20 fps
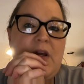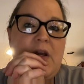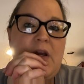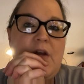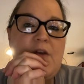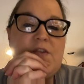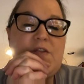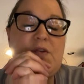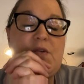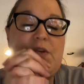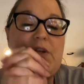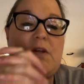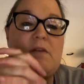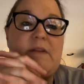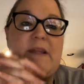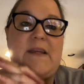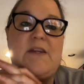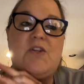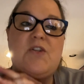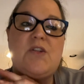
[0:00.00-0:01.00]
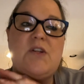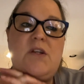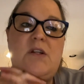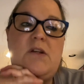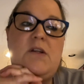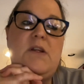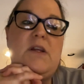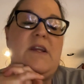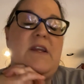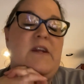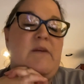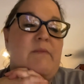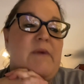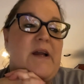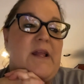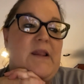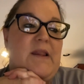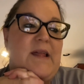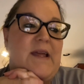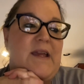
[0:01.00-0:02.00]
circulation in
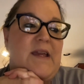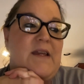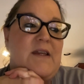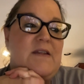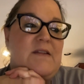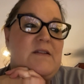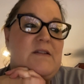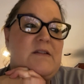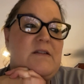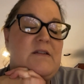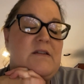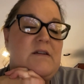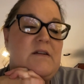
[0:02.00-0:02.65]
my legs.